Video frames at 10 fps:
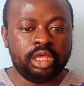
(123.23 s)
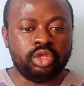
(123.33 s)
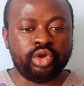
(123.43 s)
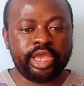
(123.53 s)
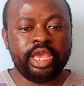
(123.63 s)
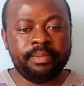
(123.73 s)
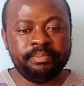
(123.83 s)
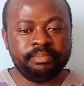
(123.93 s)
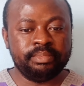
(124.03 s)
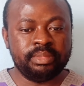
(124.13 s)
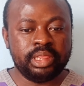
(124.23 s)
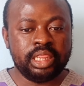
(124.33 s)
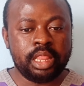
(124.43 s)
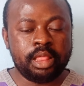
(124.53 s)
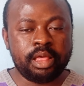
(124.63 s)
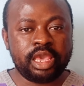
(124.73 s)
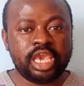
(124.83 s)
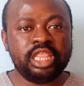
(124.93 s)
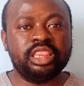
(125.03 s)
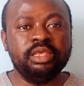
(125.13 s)
Your aim,
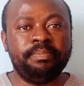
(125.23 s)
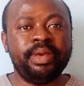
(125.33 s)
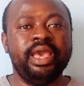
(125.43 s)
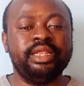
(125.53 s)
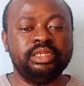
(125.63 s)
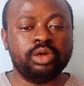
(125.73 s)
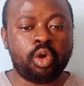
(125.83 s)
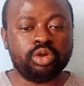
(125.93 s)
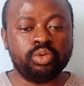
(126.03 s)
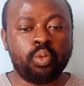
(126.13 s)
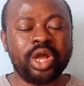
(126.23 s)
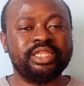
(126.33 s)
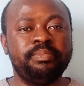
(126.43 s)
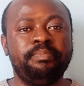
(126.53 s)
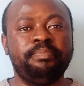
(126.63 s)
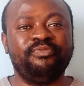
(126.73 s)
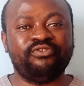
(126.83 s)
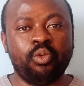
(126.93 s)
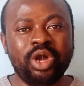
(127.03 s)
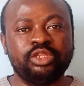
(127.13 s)
it depends on
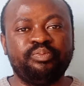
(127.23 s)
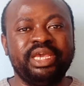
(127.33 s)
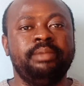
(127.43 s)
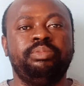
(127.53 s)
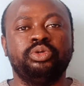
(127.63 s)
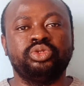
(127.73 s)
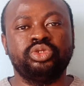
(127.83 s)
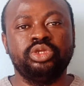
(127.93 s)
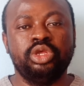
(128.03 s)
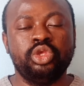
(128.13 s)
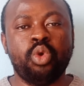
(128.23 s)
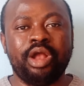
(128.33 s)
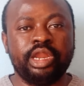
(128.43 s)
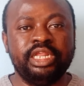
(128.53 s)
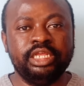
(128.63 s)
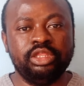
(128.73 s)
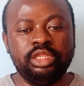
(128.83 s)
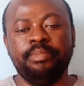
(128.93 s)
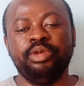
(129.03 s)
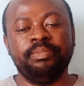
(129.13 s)
for what purpose you are reading
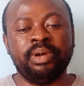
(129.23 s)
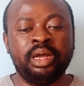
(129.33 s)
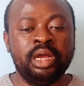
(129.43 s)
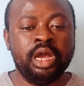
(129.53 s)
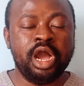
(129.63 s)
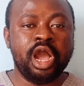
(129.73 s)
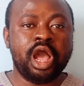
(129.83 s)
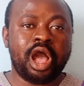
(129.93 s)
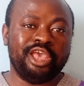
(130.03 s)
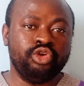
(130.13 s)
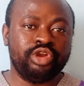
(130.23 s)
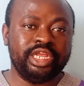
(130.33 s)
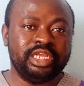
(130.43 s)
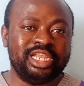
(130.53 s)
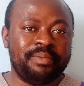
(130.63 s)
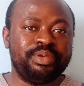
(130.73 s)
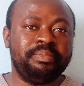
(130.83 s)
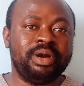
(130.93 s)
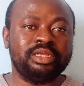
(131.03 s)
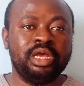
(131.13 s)
the paper. Are you reading the
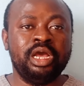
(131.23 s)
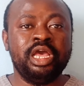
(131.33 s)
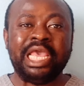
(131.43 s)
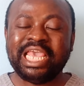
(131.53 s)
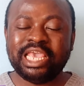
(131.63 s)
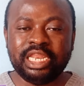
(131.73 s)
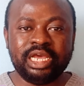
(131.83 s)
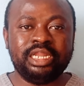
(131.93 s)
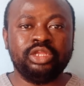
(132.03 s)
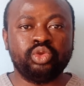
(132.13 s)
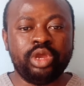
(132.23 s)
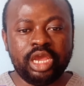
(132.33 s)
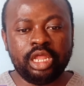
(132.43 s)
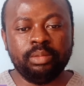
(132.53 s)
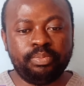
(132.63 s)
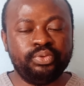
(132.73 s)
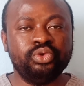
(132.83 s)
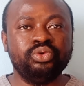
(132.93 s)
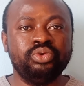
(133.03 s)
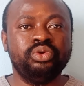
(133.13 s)
paper in order to help
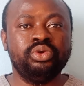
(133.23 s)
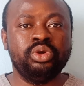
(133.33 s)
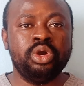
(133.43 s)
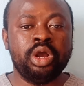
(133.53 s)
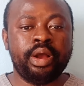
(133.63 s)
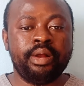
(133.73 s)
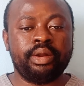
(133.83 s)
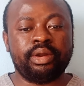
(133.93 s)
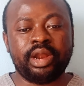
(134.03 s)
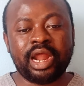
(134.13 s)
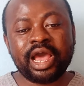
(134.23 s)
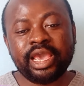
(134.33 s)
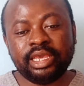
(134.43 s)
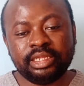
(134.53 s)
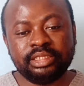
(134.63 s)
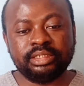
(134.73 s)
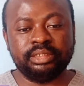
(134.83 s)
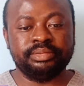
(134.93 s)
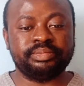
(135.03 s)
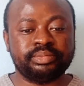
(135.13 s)
you write